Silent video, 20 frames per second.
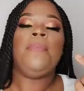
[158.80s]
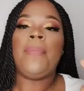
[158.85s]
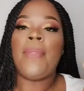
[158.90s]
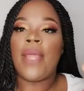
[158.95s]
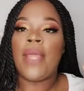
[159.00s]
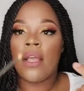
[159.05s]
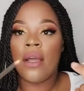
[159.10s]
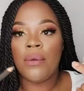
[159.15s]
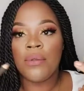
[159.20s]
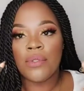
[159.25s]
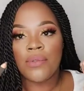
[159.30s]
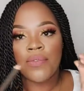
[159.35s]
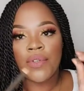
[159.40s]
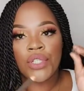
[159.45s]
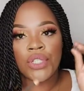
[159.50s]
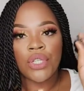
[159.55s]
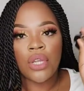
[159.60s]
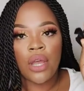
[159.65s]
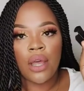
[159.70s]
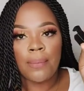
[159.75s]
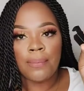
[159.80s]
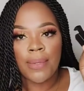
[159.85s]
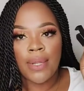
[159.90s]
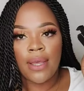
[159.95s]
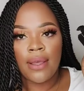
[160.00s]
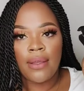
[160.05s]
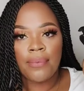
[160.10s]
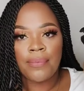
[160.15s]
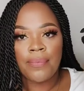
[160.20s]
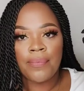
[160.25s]
it comes with a
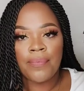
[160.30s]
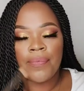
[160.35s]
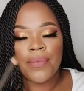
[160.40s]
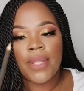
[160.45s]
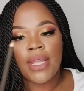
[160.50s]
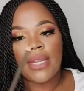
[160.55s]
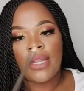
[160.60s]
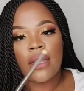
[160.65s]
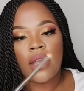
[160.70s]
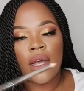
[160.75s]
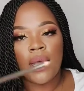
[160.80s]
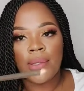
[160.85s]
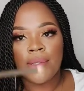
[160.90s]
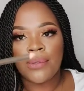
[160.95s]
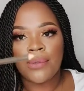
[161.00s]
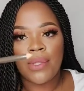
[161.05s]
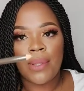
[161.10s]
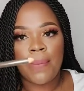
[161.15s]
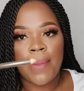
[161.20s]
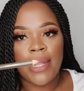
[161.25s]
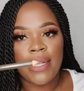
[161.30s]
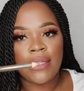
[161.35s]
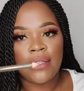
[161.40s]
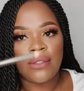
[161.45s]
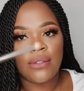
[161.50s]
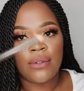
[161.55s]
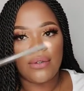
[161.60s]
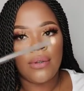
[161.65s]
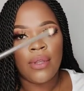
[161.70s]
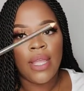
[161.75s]
sharpener, and it comes with a
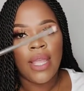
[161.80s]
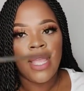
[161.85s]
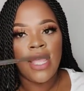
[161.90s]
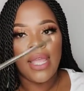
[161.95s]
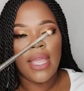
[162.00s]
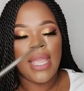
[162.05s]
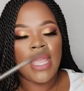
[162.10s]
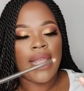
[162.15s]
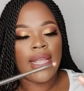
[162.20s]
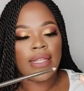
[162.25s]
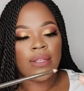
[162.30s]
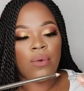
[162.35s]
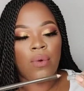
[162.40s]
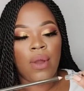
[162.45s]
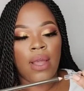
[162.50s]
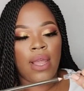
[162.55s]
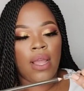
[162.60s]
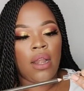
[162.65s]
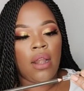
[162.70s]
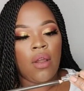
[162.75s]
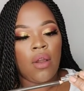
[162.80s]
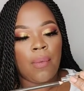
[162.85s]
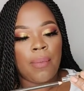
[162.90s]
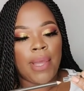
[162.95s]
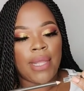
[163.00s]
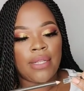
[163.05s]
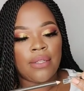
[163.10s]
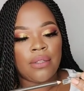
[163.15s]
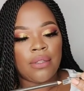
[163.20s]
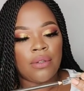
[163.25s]
pencil. It is quite a long
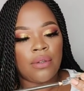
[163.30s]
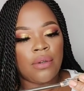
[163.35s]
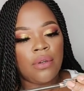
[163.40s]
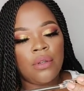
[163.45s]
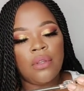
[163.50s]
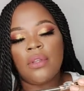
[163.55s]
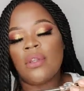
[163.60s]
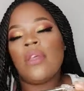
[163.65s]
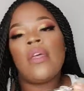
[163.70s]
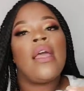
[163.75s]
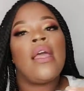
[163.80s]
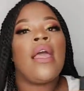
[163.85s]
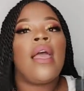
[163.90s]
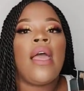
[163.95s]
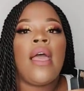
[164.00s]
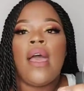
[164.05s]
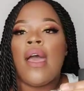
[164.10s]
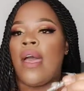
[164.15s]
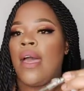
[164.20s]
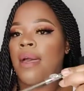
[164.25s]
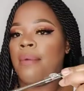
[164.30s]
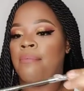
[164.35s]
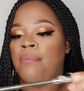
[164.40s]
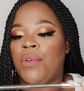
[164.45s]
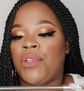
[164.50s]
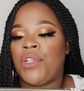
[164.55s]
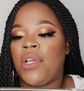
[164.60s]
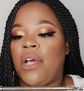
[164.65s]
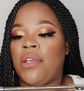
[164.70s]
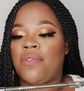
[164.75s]
pencil,
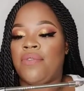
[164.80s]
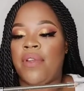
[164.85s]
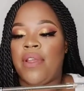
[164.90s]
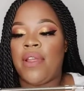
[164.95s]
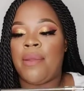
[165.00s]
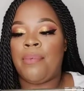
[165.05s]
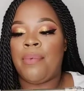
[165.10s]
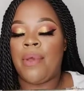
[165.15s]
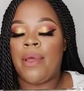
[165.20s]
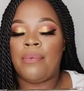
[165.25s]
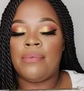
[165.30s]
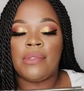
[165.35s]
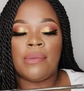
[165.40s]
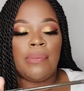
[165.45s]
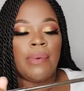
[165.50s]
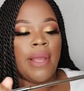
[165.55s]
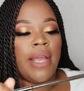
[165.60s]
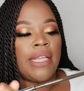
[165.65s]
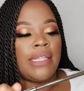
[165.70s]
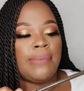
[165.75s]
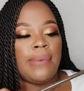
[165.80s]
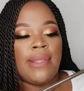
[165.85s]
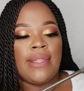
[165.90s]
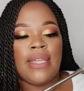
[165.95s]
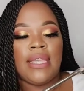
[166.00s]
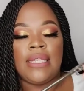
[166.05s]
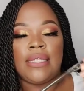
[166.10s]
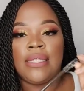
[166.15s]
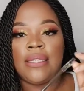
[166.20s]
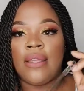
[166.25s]
which I was very surprised by
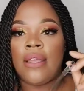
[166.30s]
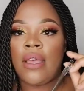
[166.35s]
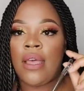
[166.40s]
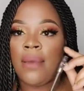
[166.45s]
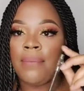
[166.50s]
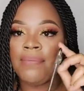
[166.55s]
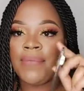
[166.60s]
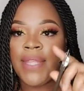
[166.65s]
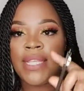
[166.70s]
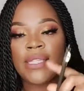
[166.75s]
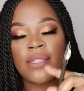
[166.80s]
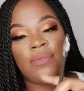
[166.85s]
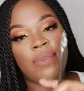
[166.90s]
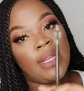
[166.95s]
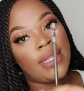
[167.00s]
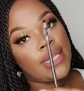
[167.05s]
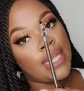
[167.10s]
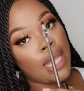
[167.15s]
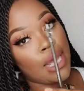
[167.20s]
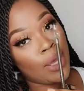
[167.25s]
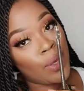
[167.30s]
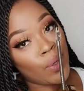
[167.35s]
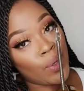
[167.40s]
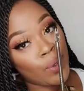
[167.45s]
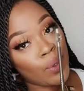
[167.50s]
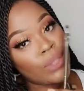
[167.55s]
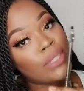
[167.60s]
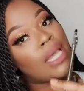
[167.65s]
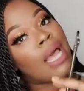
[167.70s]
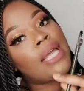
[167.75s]
this. This
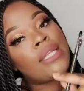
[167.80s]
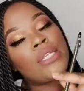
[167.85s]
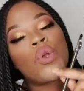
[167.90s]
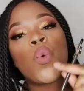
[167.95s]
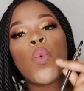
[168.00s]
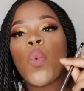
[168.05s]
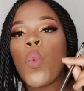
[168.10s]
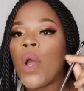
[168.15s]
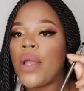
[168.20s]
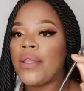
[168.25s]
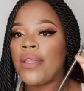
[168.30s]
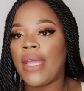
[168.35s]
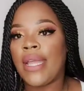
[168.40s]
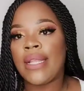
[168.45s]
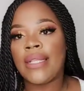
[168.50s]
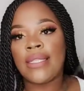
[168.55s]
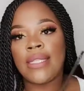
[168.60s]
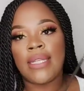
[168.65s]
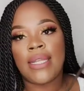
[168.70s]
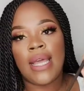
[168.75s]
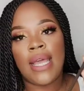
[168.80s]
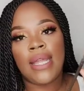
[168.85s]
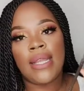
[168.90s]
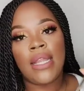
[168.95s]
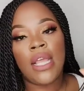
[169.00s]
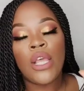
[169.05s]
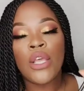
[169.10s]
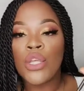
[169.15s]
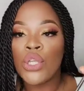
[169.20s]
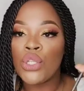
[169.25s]
retails at $1.99,
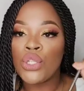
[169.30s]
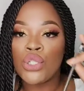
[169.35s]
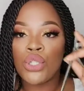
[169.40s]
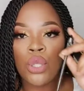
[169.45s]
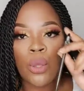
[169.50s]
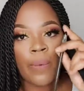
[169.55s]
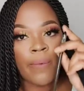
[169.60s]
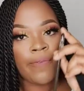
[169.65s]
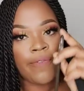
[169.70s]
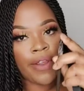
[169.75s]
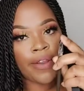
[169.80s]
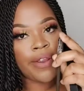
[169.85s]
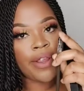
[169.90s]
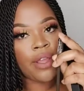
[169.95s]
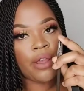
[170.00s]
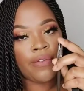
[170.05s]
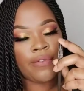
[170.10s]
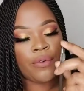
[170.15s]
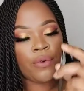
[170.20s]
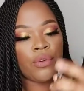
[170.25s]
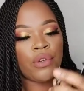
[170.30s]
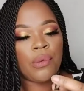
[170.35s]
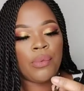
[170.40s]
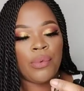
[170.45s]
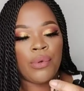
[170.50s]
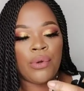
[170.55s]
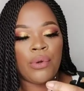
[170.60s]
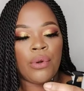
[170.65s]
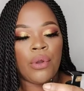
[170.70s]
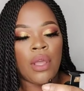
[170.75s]
so very
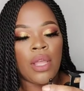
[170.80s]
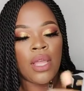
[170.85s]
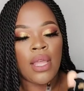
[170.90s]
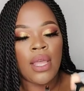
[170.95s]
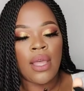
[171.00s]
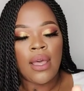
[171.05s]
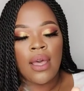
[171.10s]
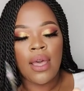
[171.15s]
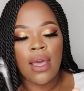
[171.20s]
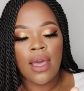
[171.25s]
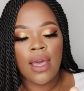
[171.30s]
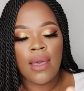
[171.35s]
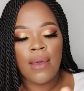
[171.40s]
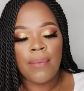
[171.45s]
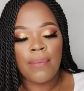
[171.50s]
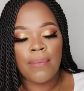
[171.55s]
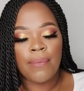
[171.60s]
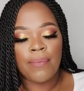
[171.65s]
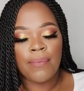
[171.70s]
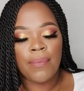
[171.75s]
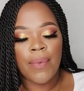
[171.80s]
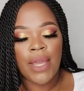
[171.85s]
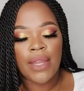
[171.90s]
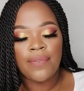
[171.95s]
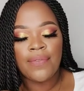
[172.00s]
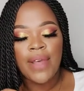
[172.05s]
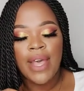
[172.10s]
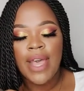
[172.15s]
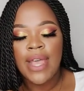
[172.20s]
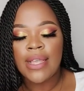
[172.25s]
affordable. My
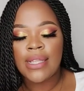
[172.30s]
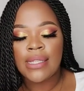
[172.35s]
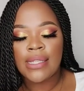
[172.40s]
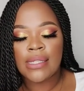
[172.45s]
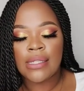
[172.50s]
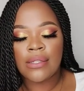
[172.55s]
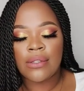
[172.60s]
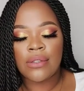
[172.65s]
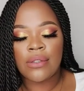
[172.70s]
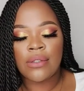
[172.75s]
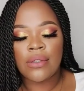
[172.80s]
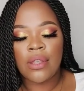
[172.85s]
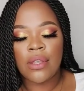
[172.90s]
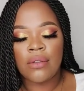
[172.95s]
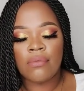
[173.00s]
advice